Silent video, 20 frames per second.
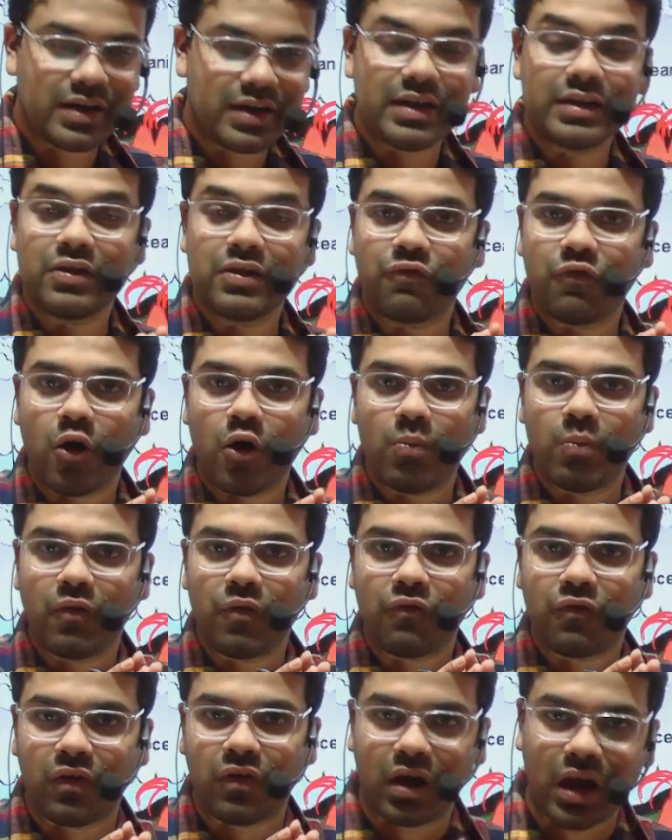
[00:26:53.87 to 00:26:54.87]
the form of
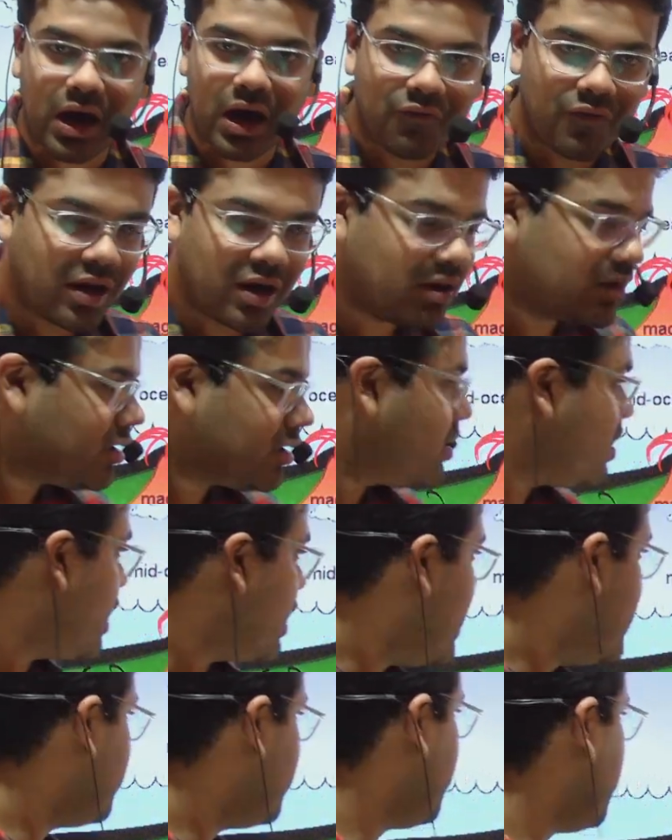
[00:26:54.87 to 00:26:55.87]
lava and
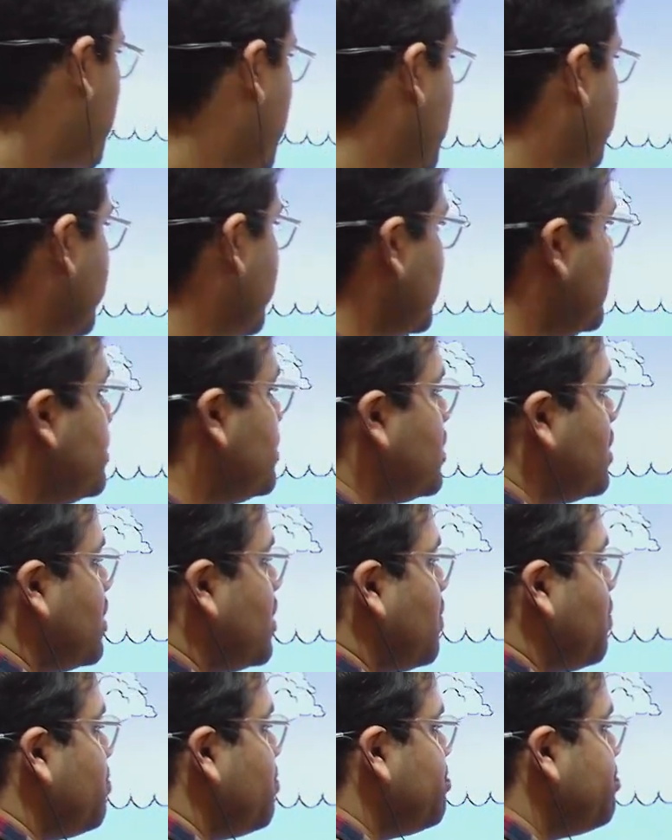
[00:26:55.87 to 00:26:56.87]
forming
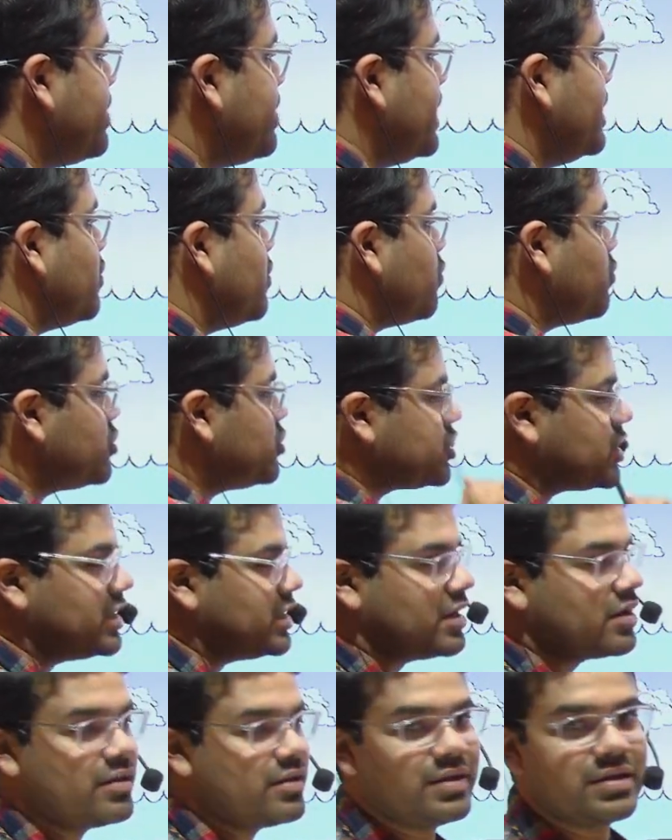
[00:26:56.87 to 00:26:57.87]
mid-oceanic
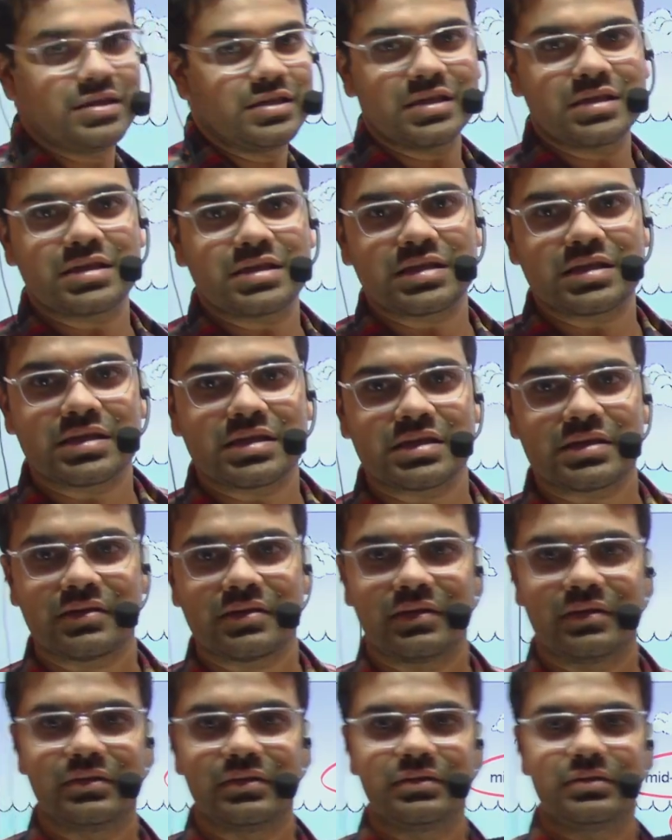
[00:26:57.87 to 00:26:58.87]
ridges.
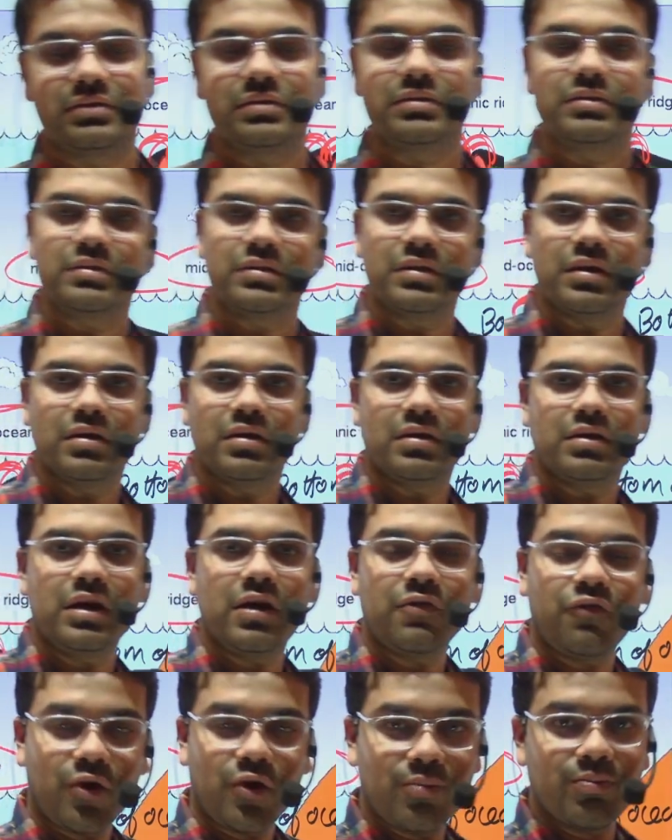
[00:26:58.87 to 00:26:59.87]
They are
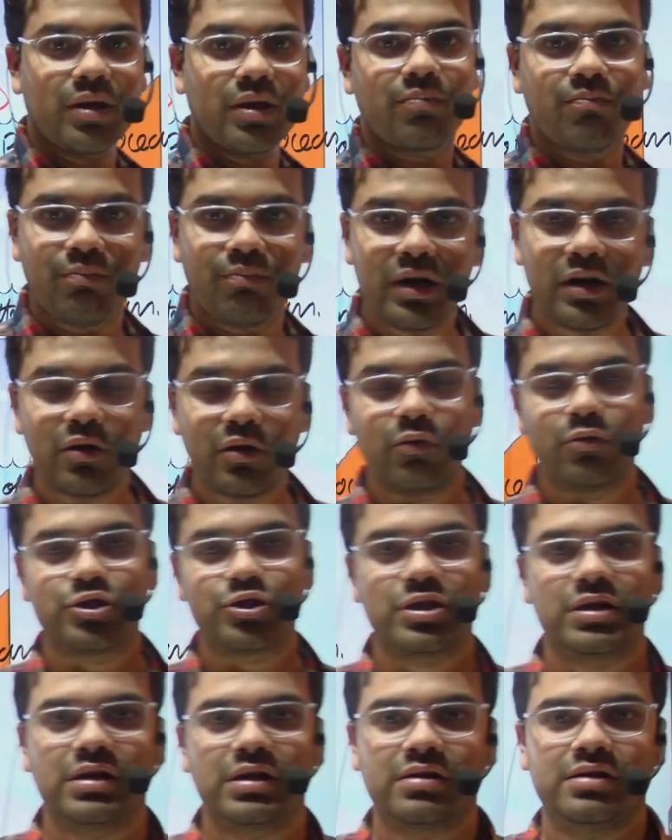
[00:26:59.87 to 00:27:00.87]
forming mid-oceanic
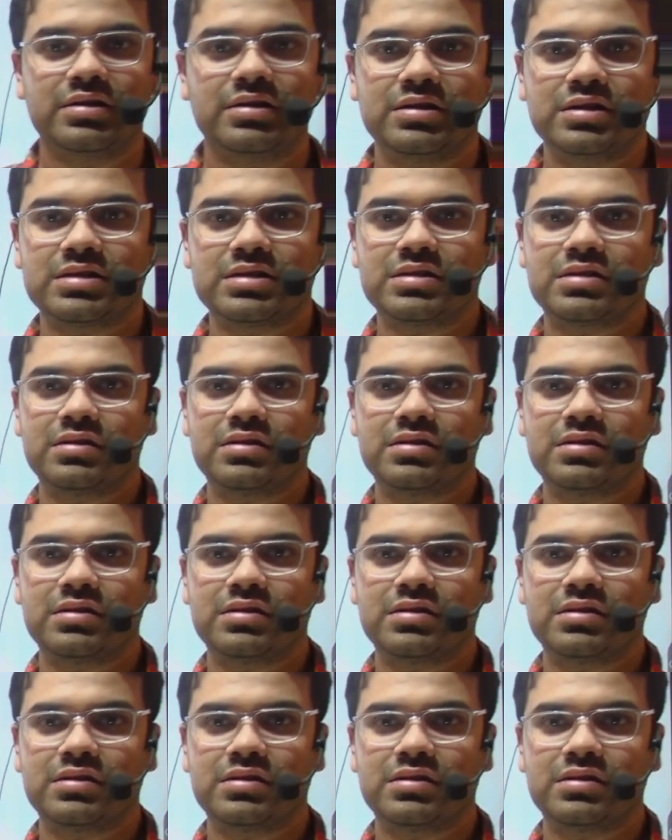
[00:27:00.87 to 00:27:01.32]
ridges